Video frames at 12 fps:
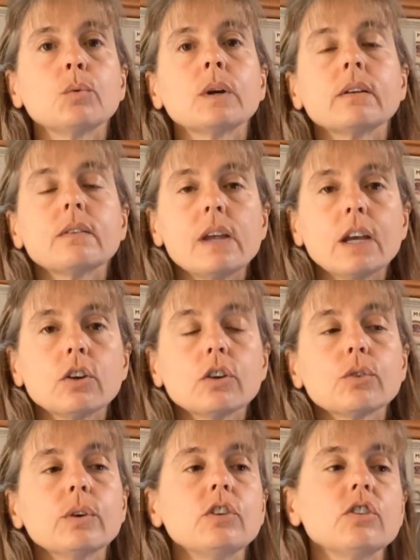when a snake
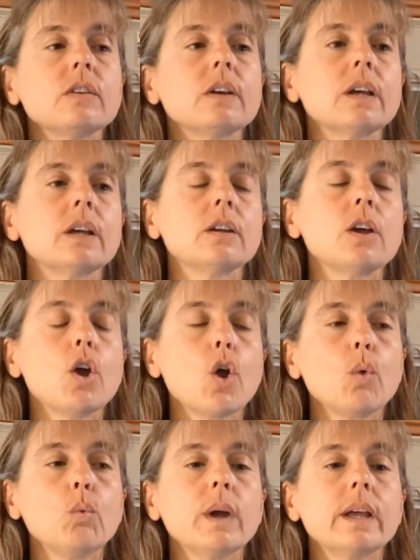hook reaches in,
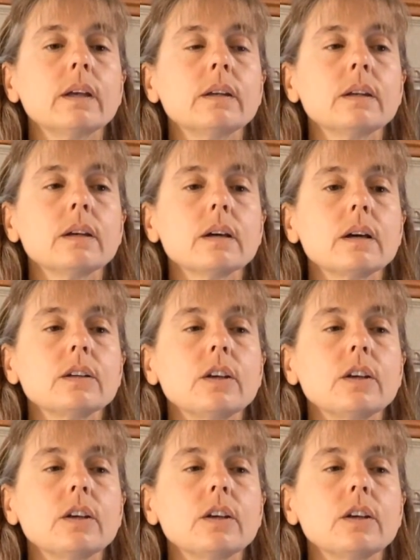when